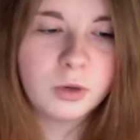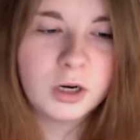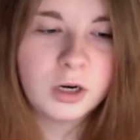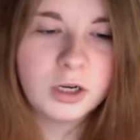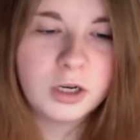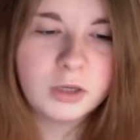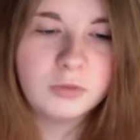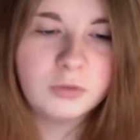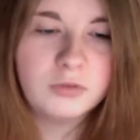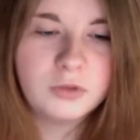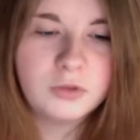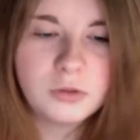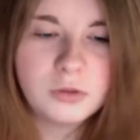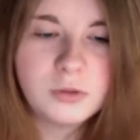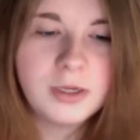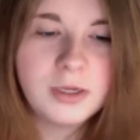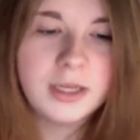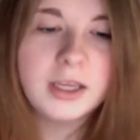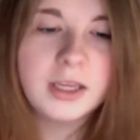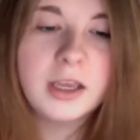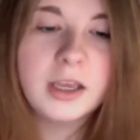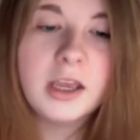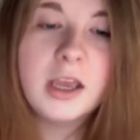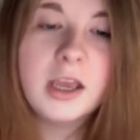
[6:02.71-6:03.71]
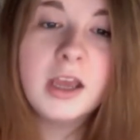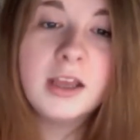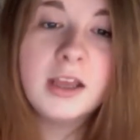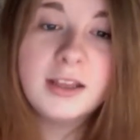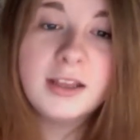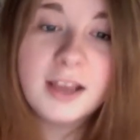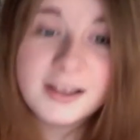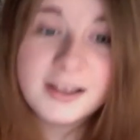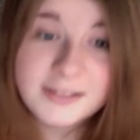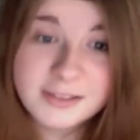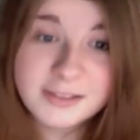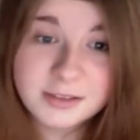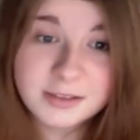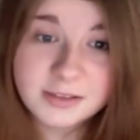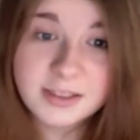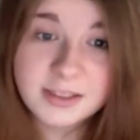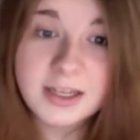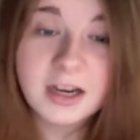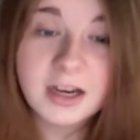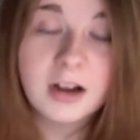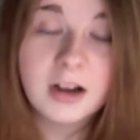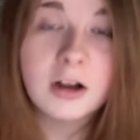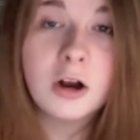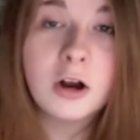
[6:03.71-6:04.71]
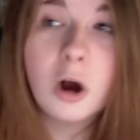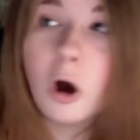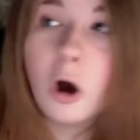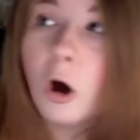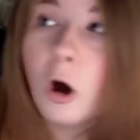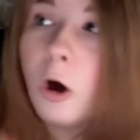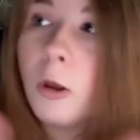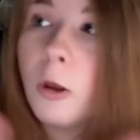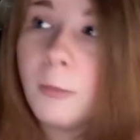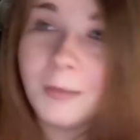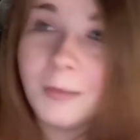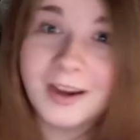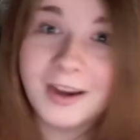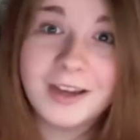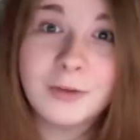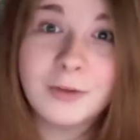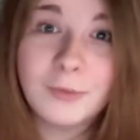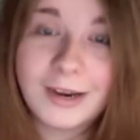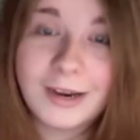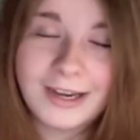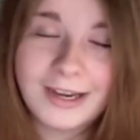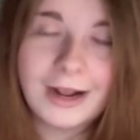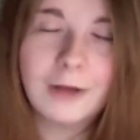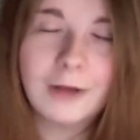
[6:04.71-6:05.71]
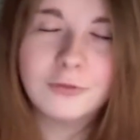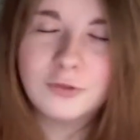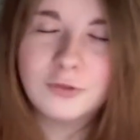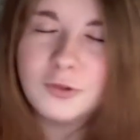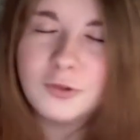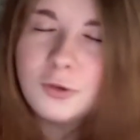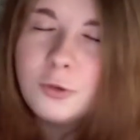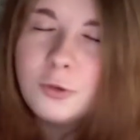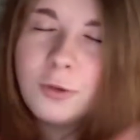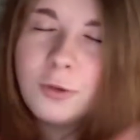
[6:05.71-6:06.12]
are you doing? Yes, Tina, call Mike right now. Do